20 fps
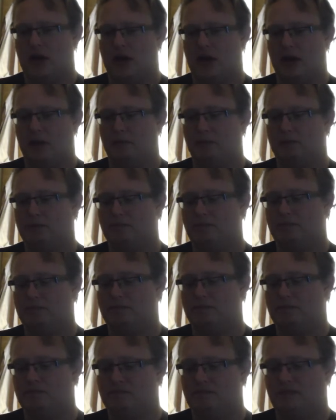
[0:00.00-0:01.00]

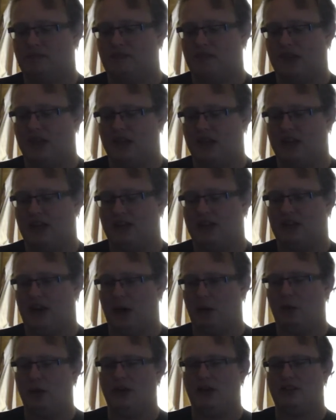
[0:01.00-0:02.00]

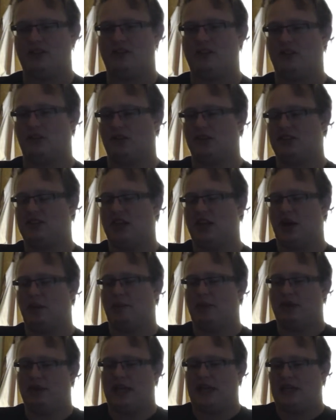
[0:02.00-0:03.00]
I wouldn't necessarily say
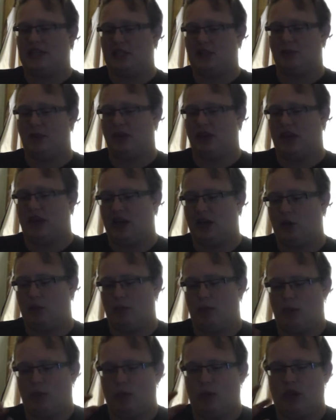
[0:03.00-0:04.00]
a place, but
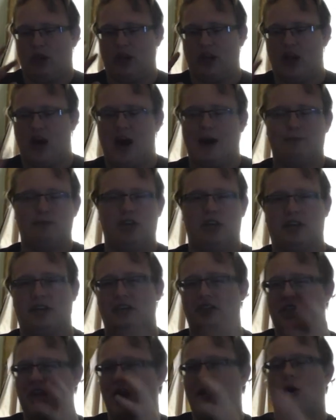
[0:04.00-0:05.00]
more like an
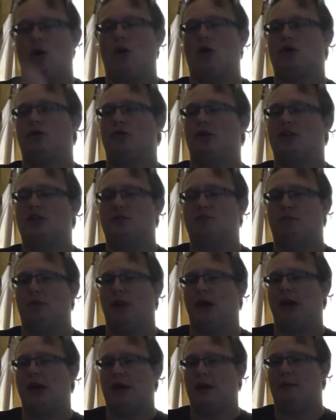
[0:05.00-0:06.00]
object. It's kind of hard to
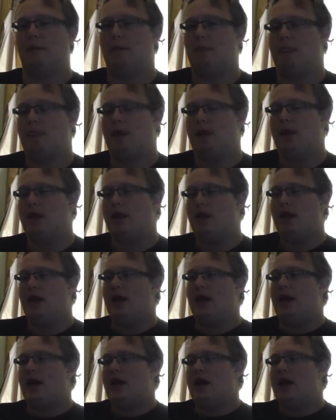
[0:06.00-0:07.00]
explain.
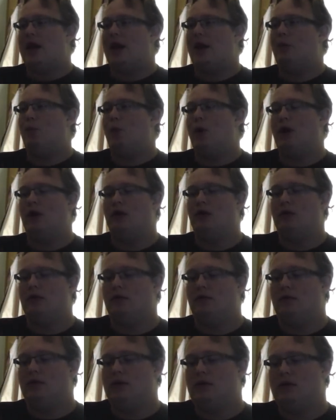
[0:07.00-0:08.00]
And
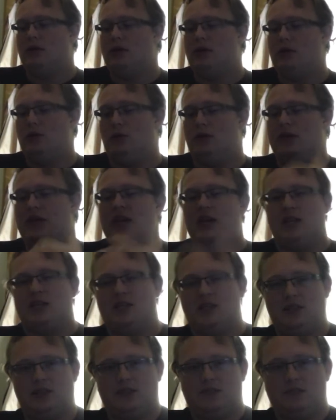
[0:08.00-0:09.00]
when you
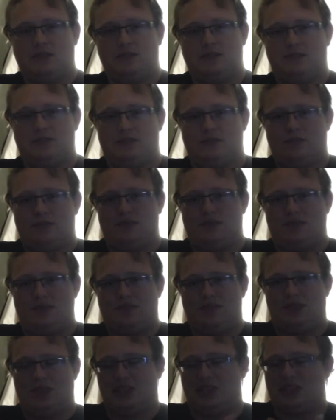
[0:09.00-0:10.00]
get
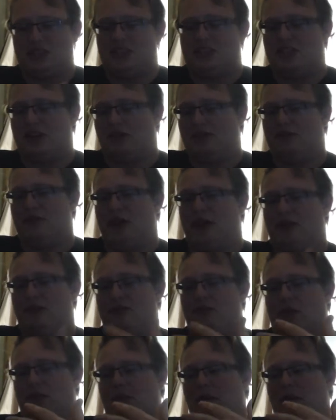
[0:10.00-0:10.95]
to see stuff like